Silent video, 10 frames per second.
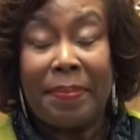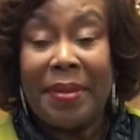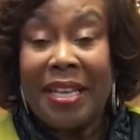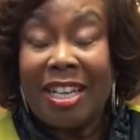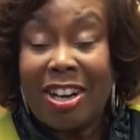
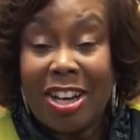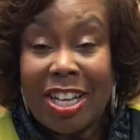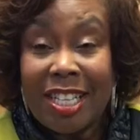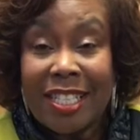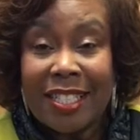
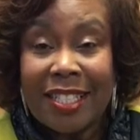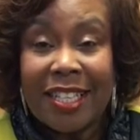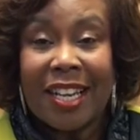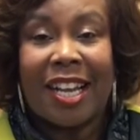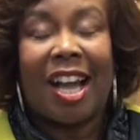because
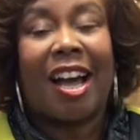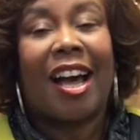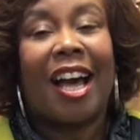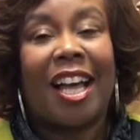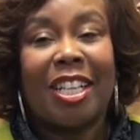
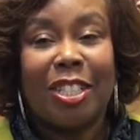I